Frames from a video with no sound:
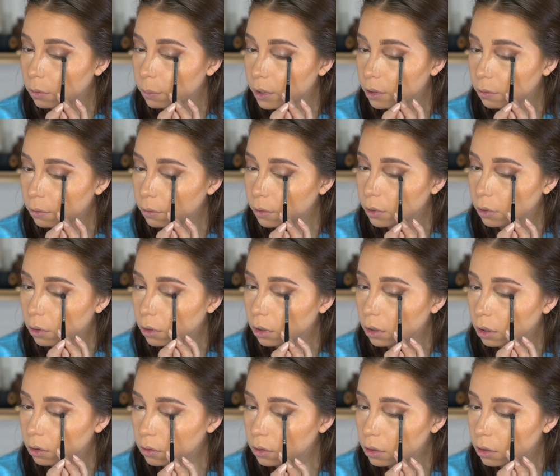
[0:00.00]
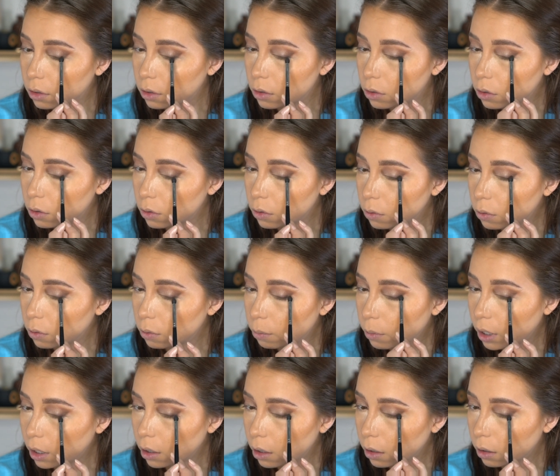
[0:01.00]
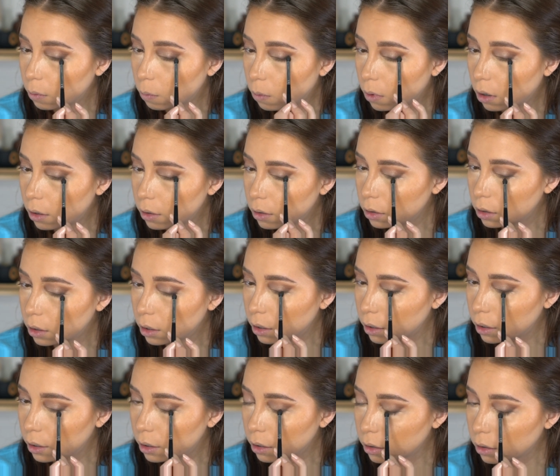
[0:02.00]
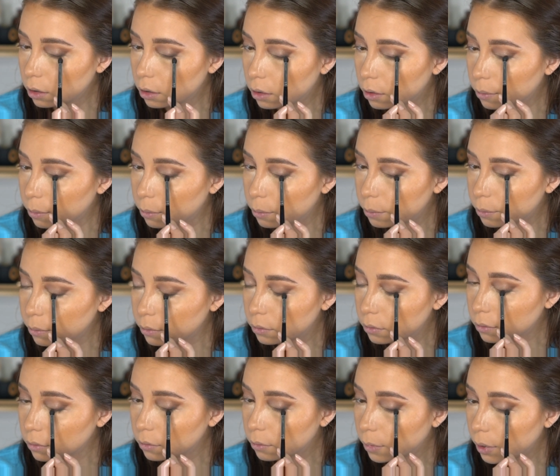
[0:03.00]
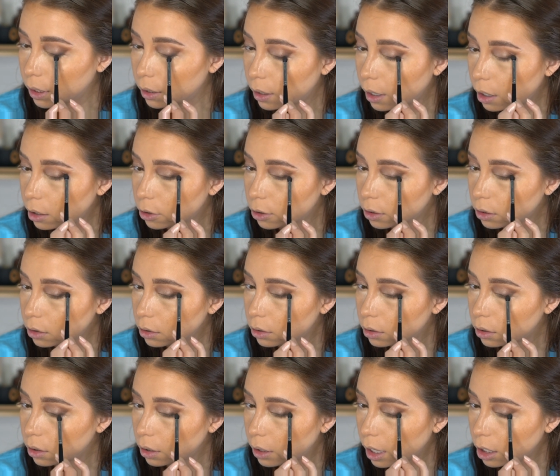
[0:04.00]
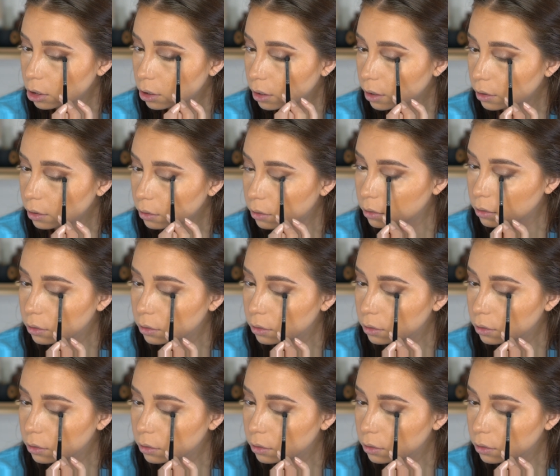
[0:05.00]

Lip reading: but real close to my waterline or my lashes, the lash line.